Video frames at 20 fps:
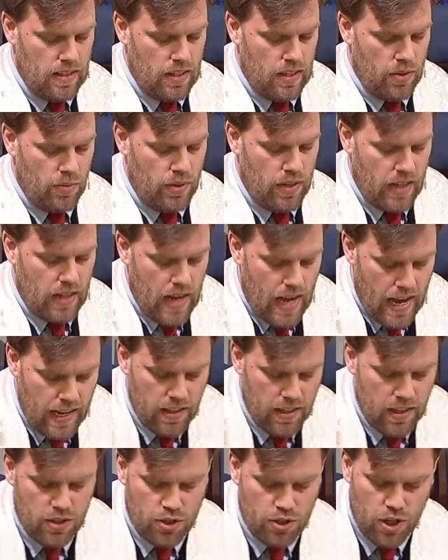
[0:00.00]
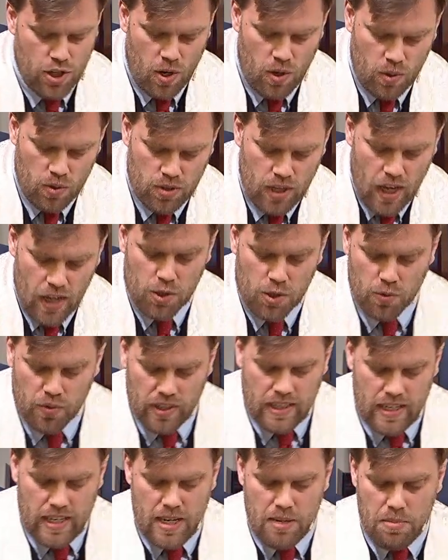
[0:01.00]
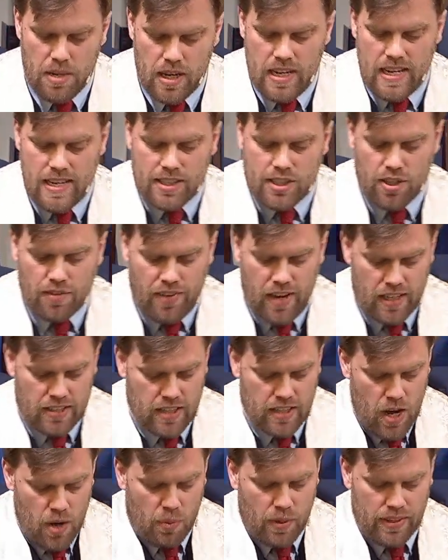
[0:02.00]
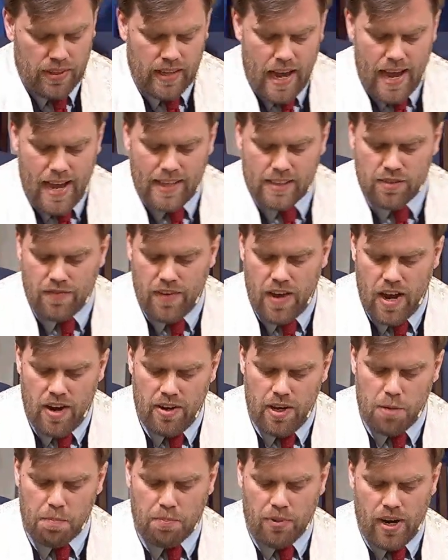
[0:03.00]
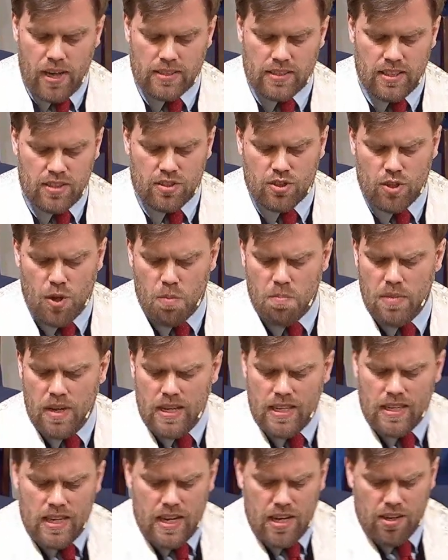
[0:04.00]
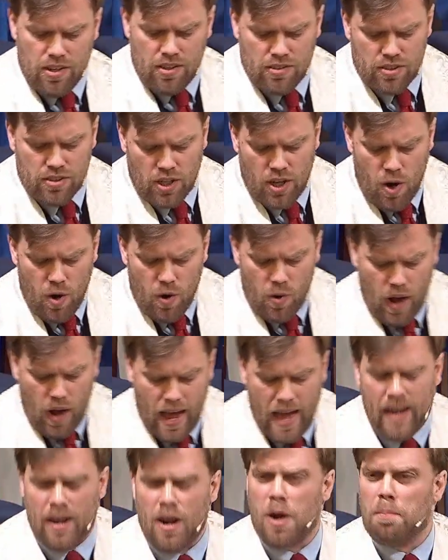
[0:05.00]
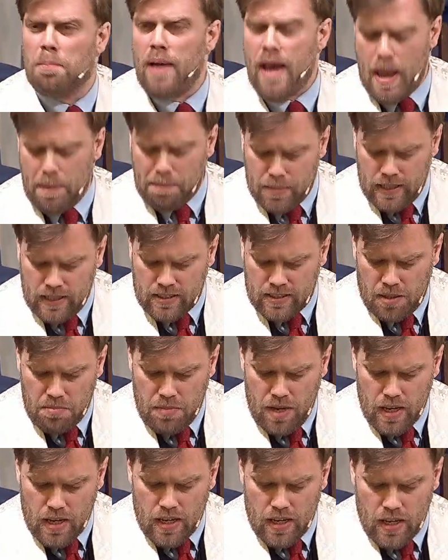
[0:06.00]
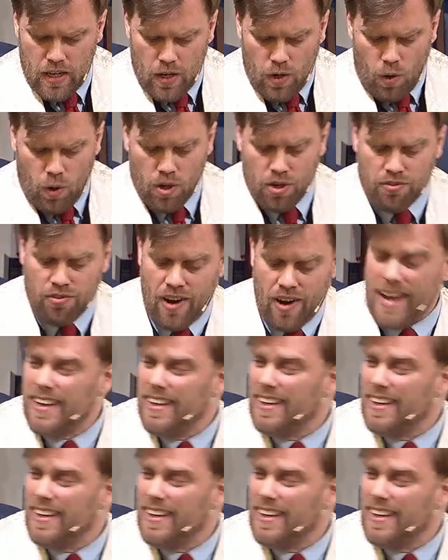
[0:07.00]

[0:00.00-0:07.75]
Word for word: When God chose to redeem each of us with God's very presence so many years ago at our baptism, or right